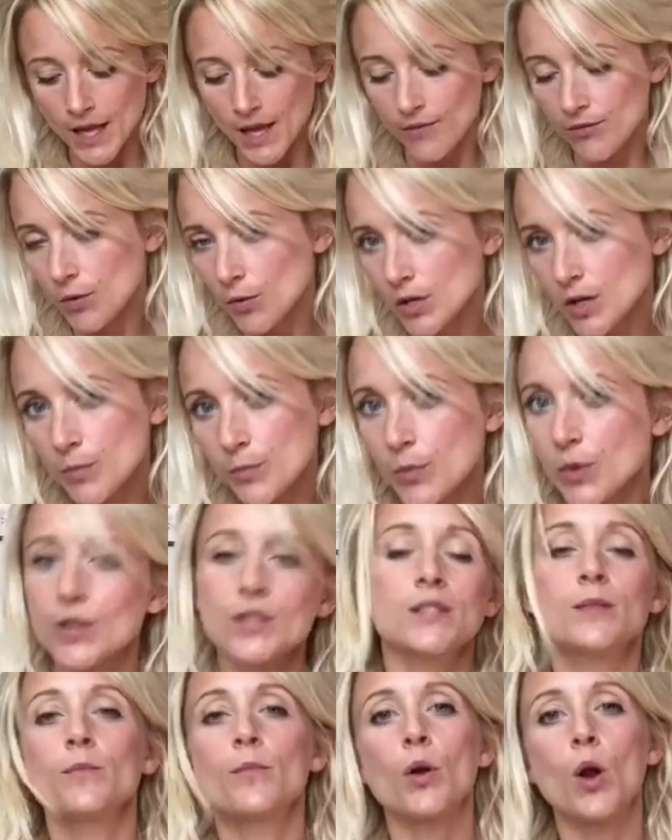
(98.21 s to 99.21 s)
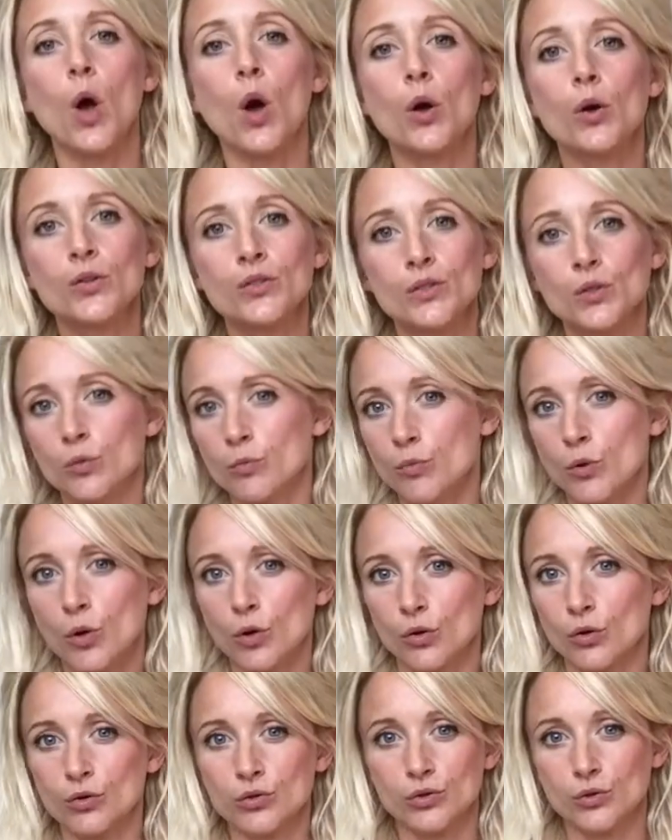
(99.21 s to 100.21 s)
If you want to put some blocks or
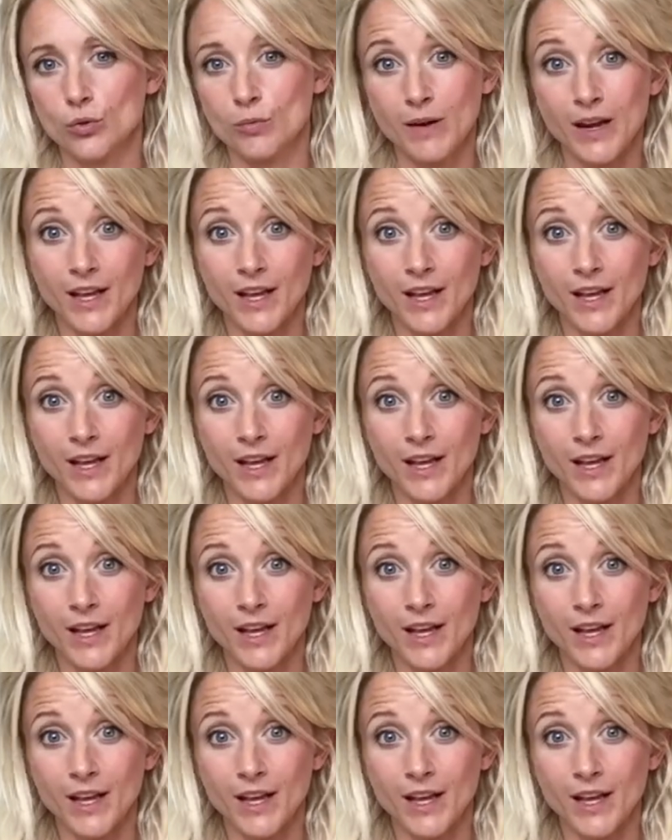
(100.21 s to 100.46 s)
books or